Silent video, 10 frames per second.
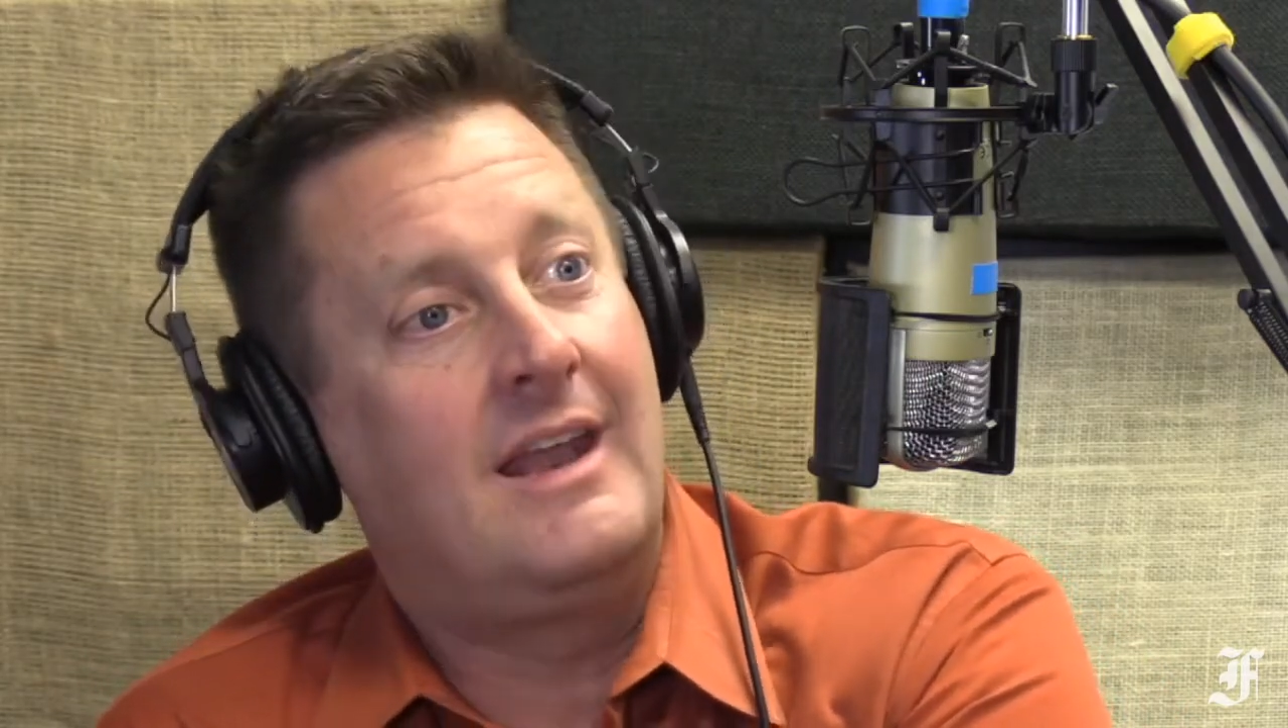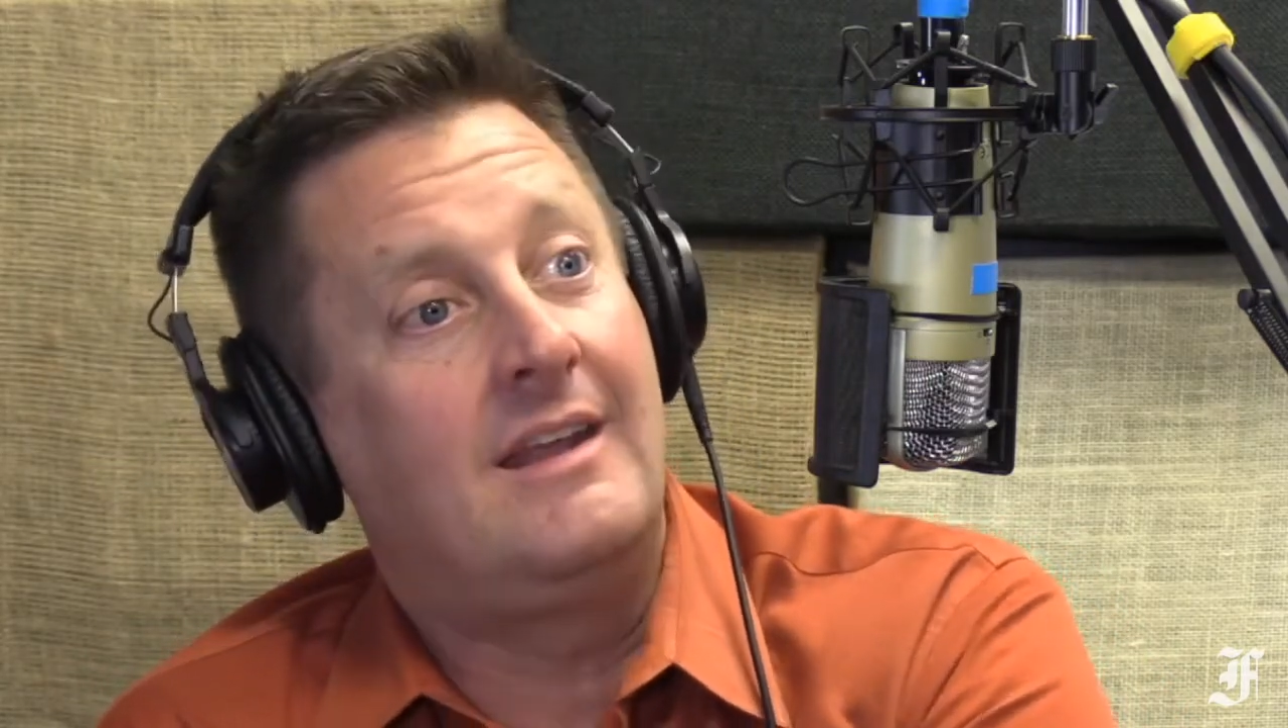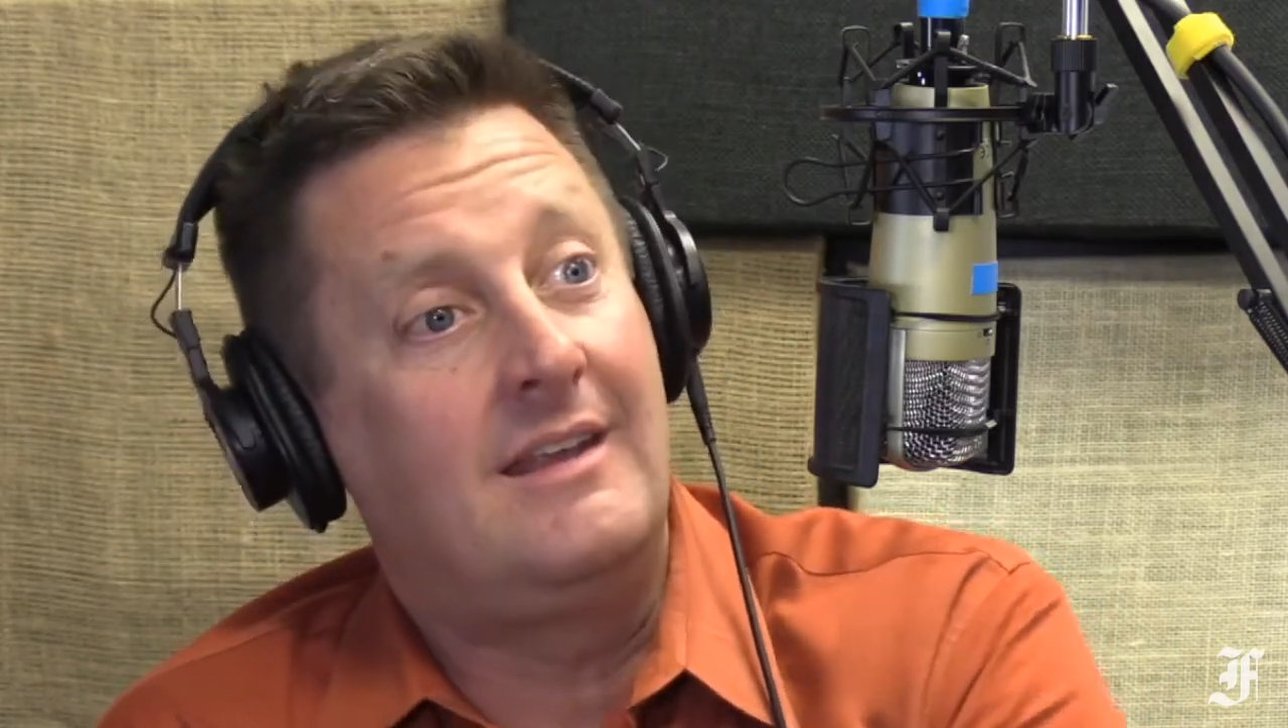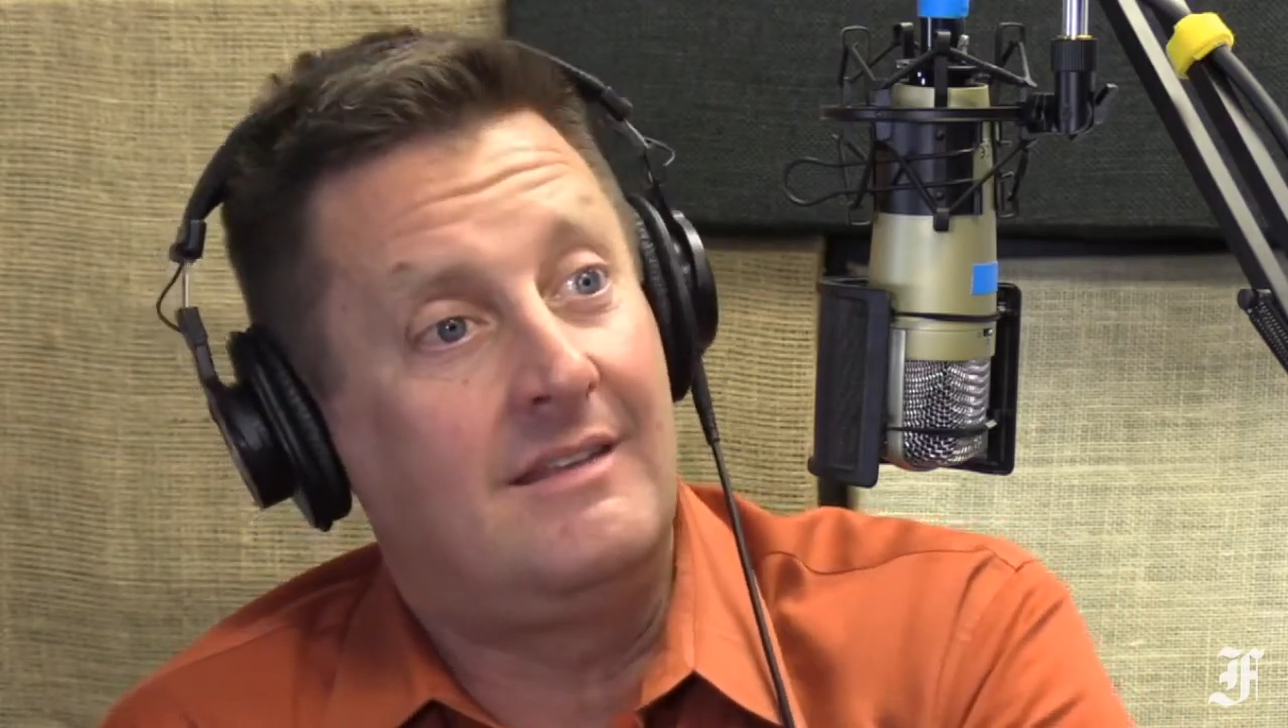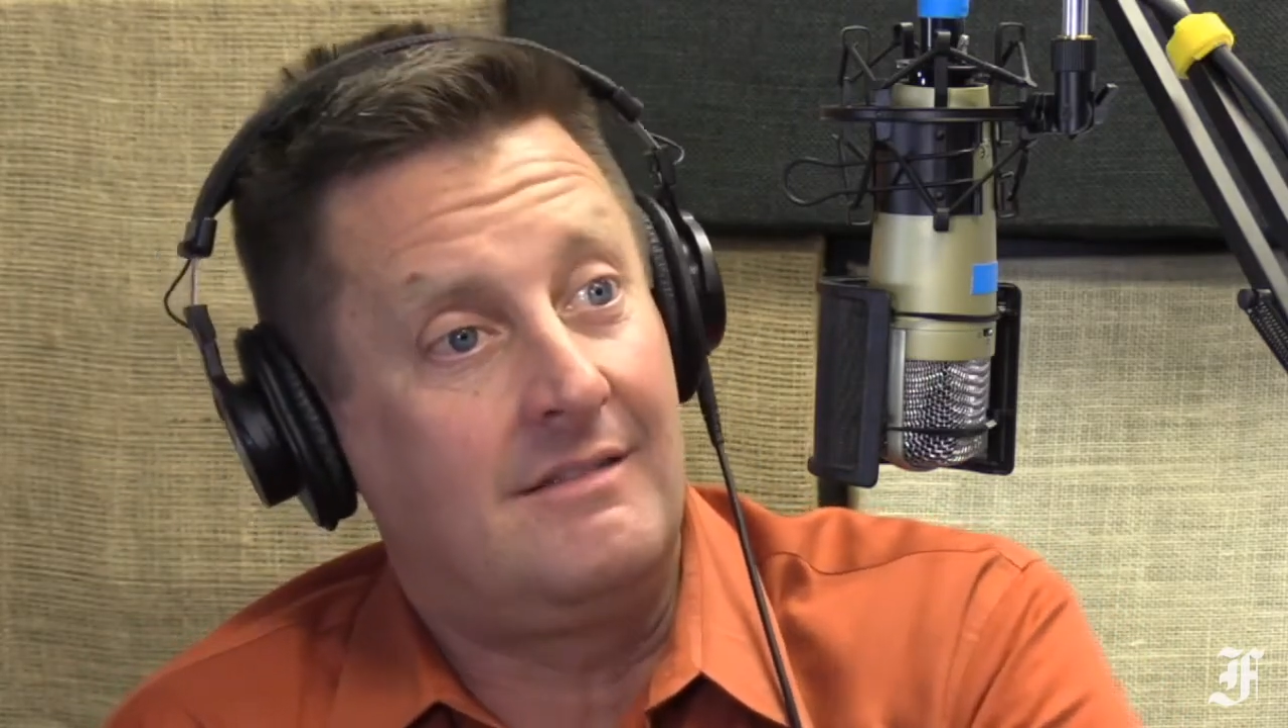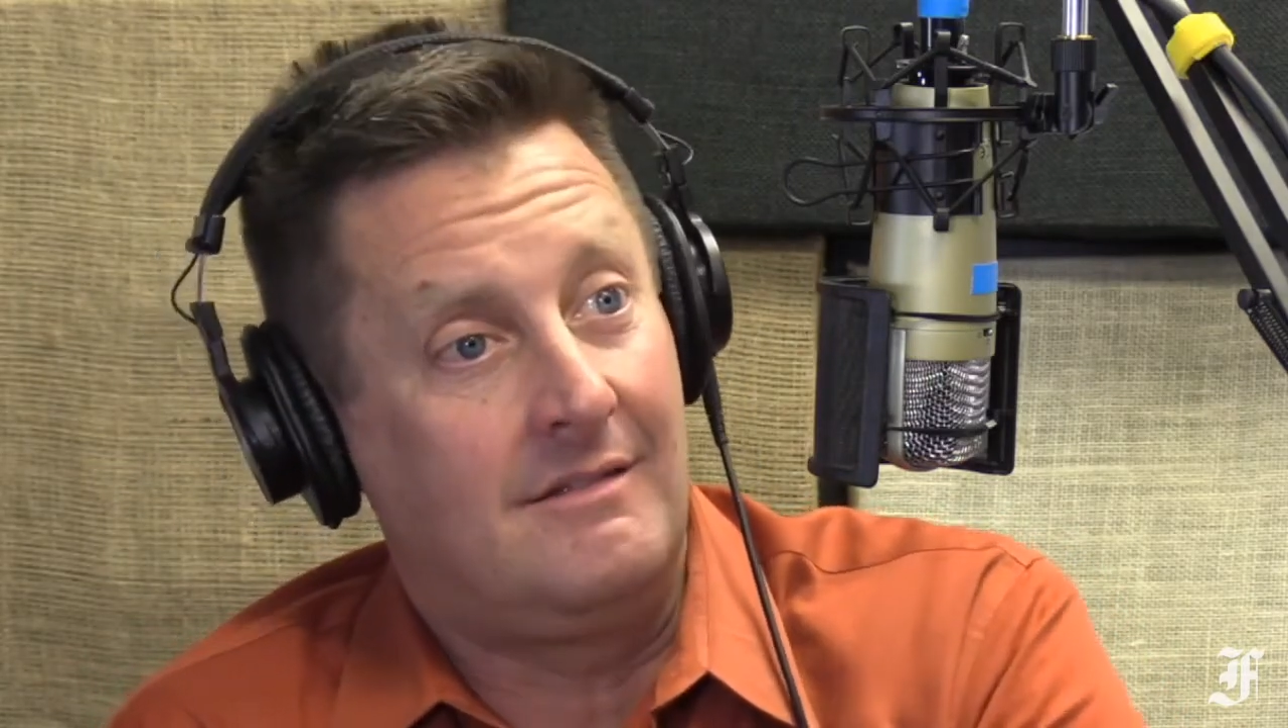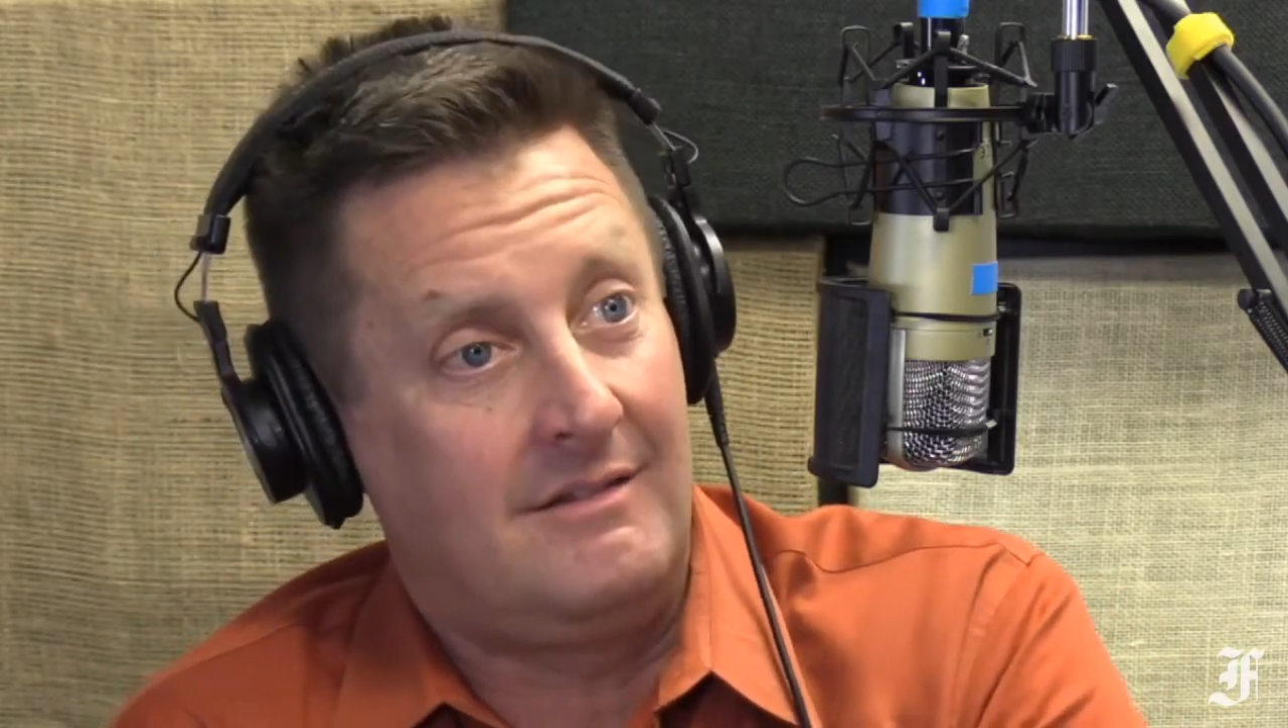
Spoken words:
it is